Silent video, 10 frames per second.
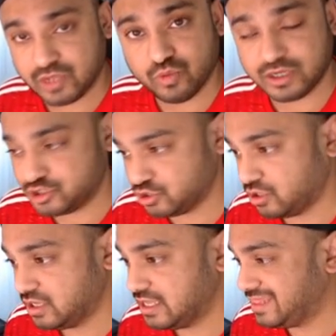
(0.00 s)
one
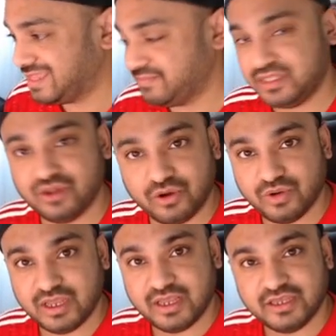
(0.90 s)
draw. Let me
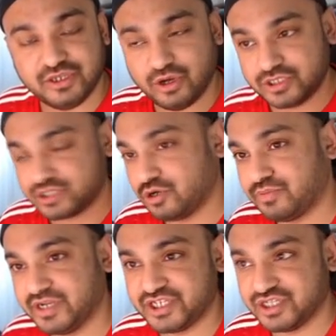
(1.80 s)
know your score
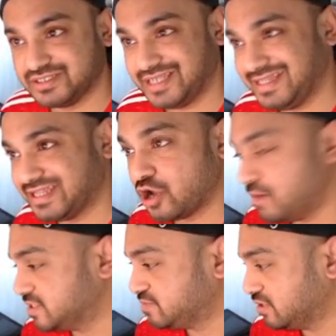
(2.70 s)
predictions in the
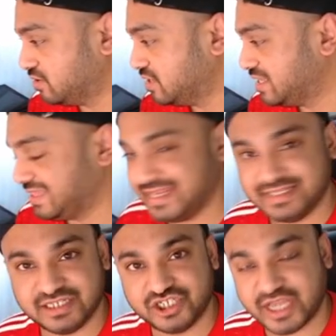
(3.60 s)
comments below,
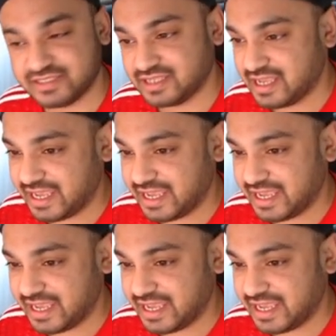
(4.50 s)
ladies and gents.